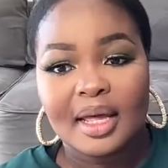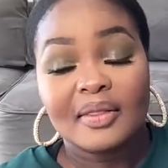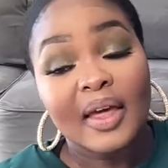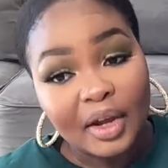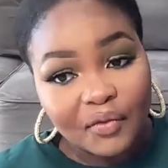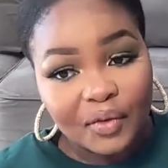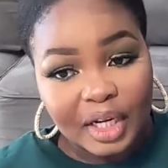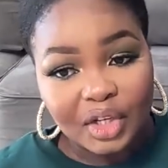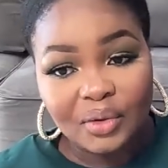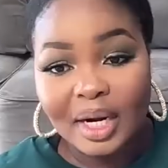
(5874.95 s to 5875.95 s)
Thankfully,
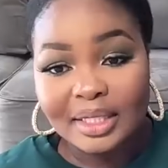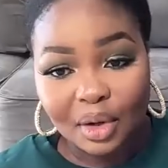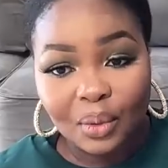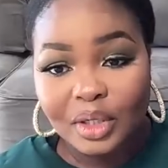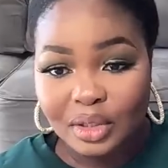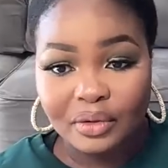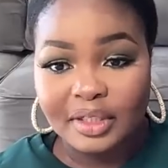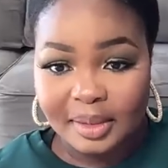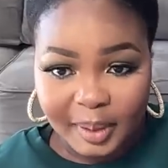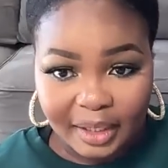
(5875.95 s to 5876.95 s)
you guys are always so
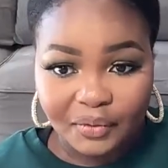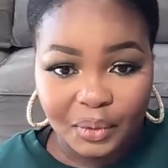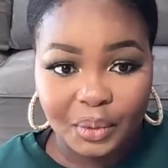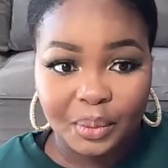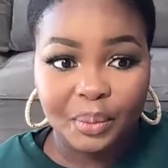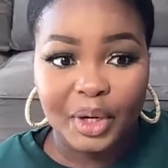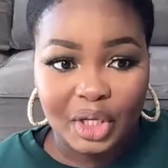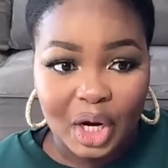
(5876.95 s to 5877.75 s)
respectful when you